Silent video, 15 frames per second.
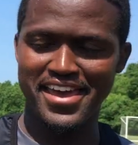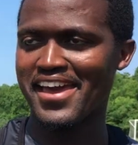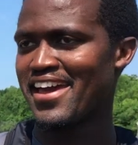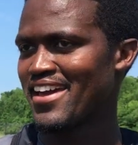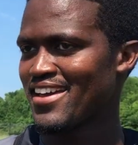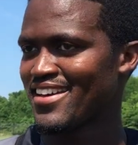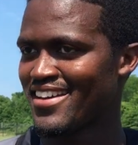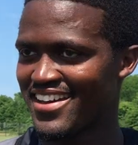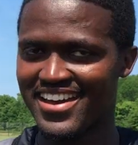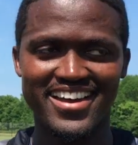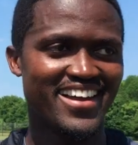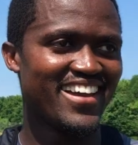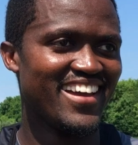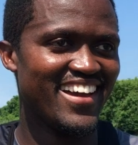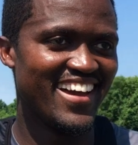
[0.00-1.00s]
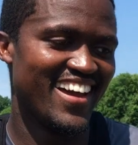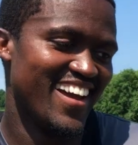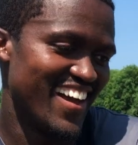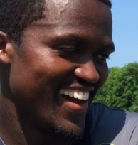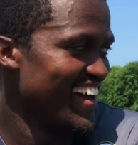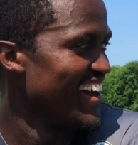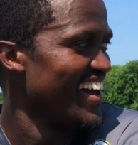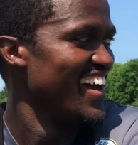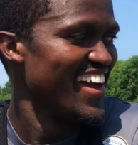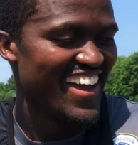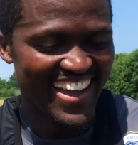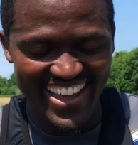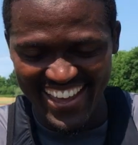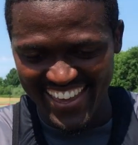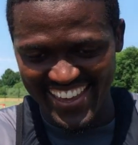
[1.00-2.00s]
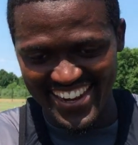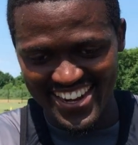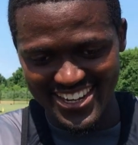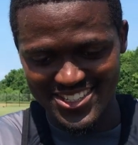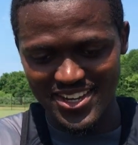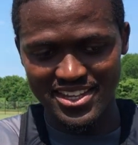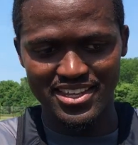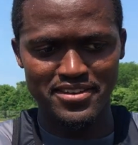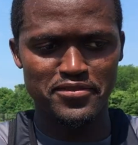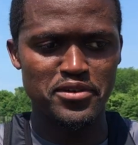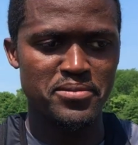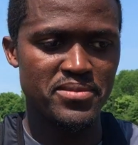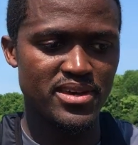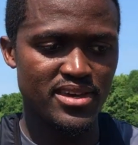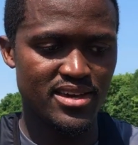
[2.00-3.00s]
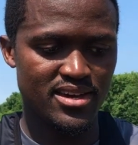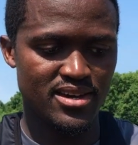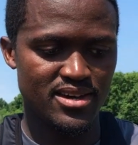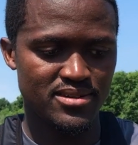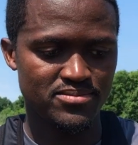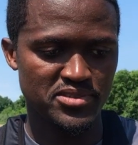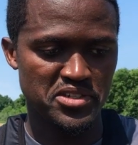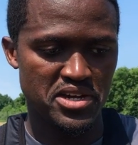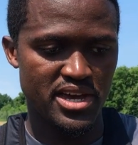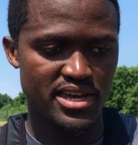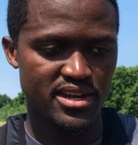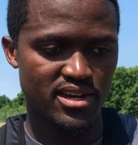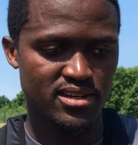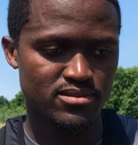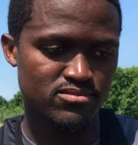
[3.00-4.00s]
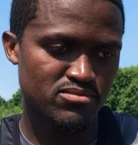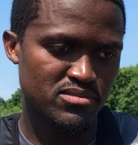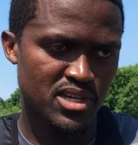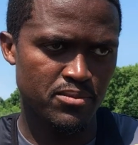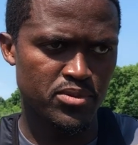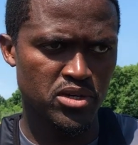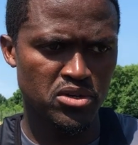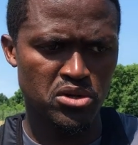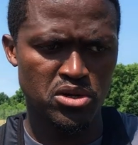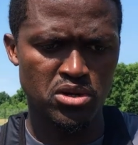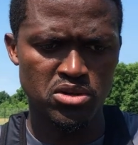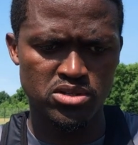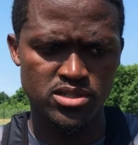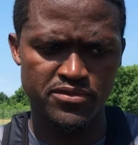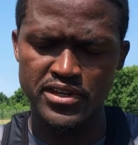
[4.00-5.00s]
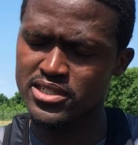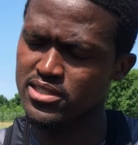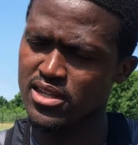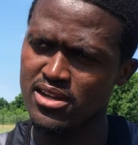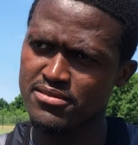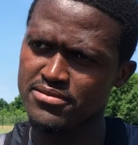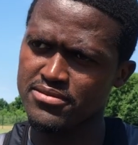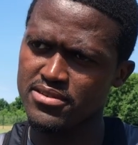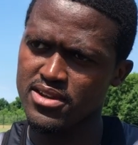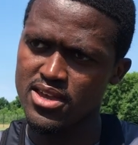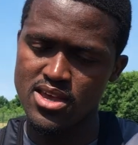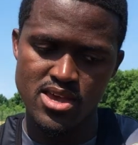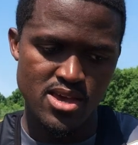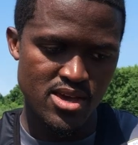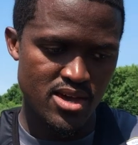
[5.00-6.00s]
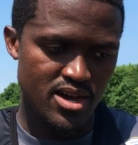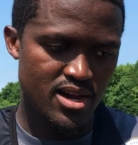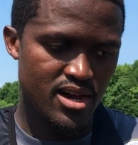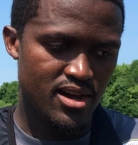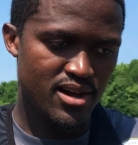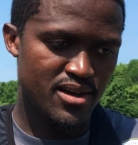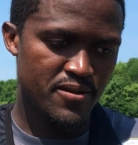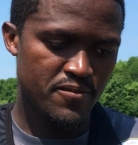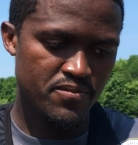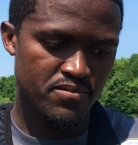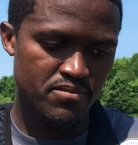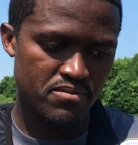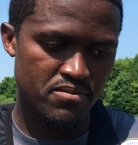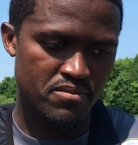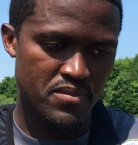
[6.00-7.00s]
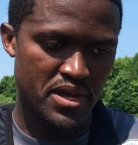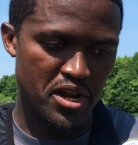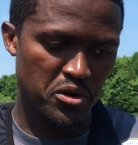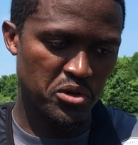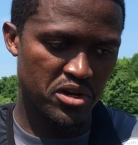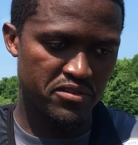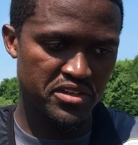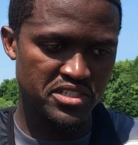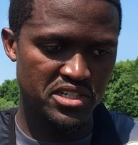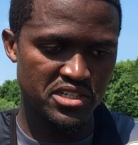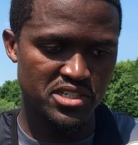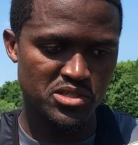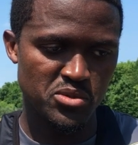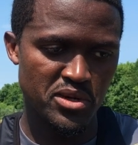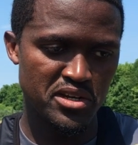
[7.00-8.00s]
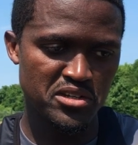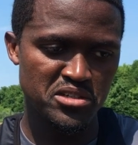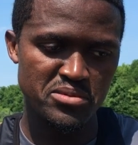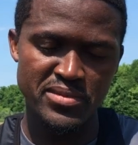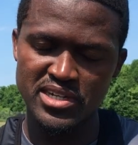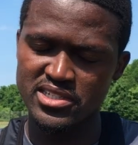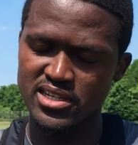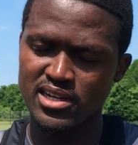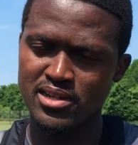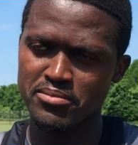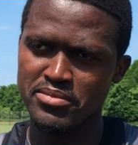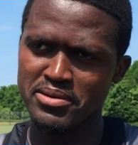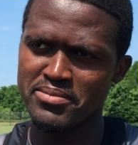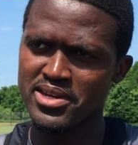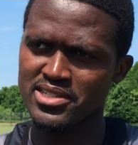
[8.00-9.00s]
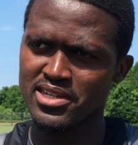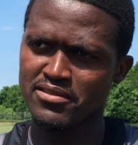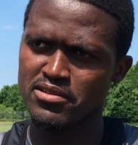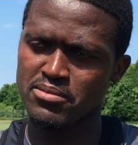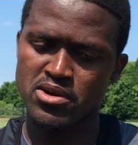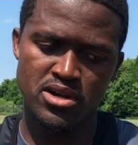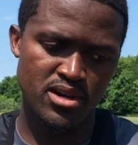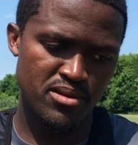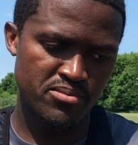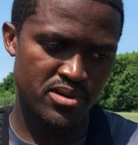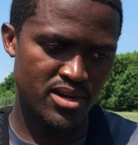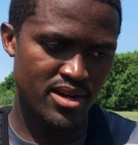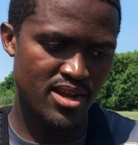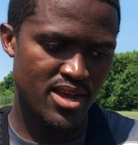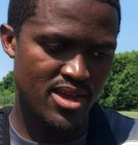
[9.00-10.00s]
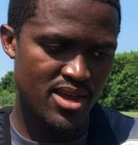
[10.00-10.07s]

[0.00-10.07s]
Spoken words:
Yeah. You know, so I think for me, you know, I had a couple of good looks first off. And I could have easily just went into my shell and beat myself about it, but